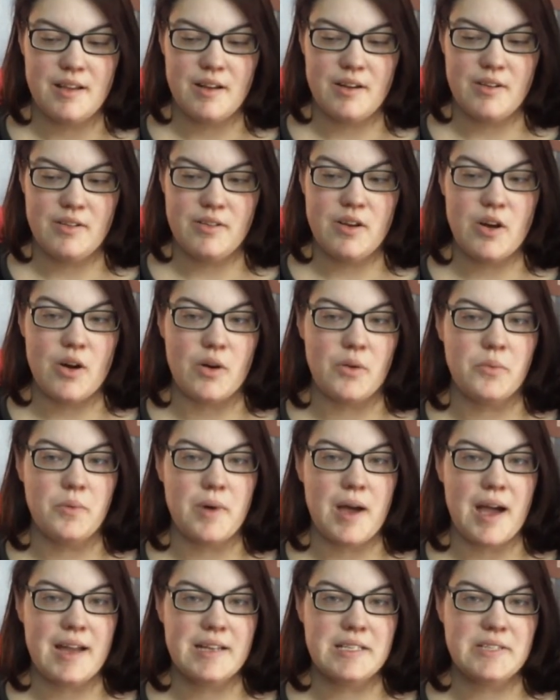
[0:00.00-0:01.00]
No,
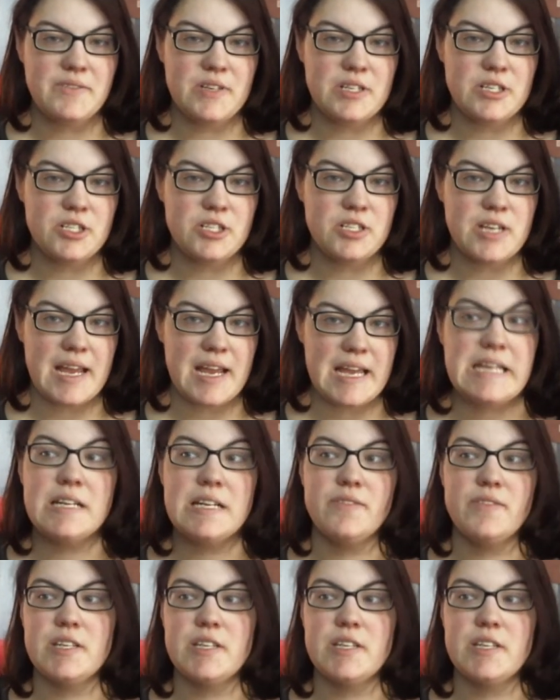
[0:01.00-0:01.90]
I had to finish eight of